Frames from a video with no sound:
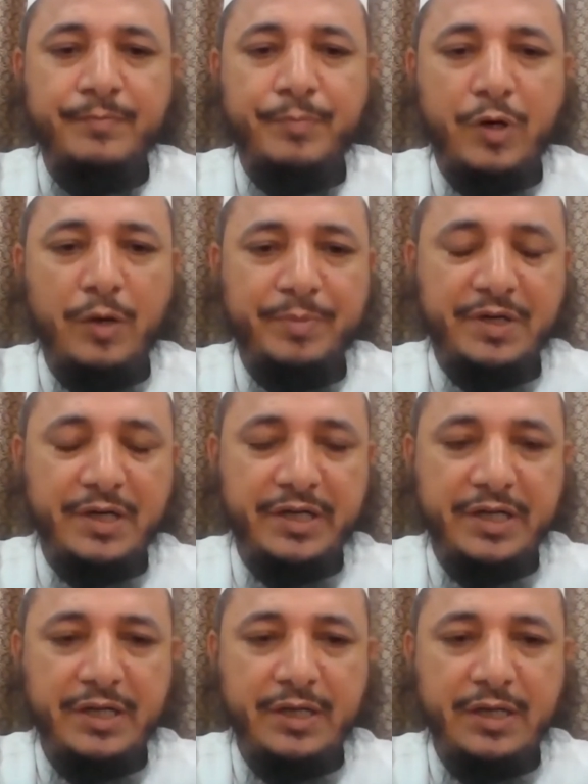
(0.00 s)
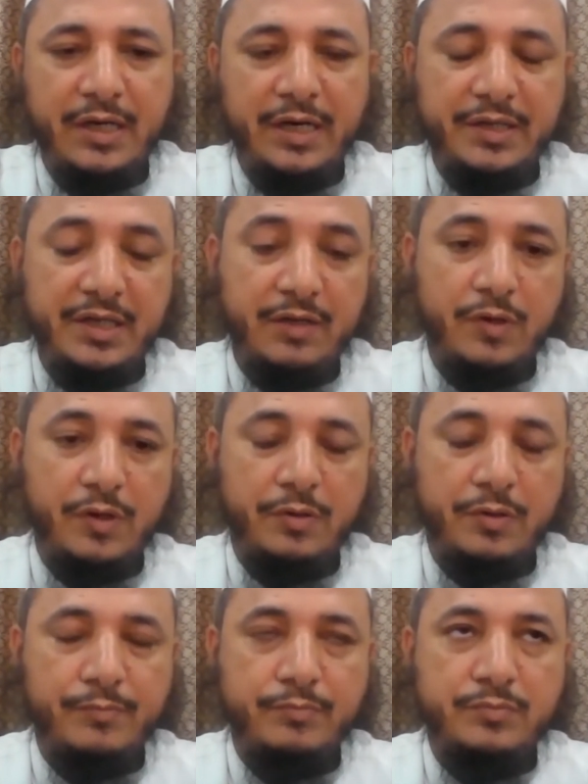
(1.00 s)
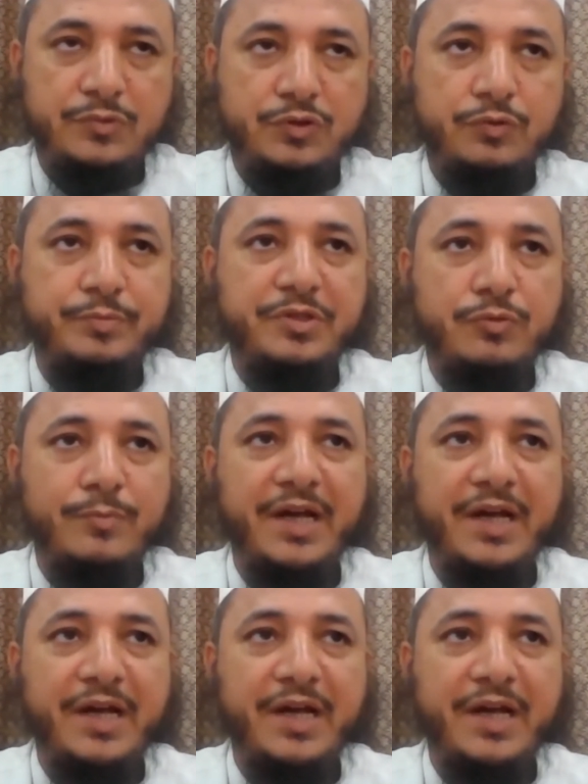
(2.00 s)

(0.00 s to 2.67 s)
properly, and there was, to my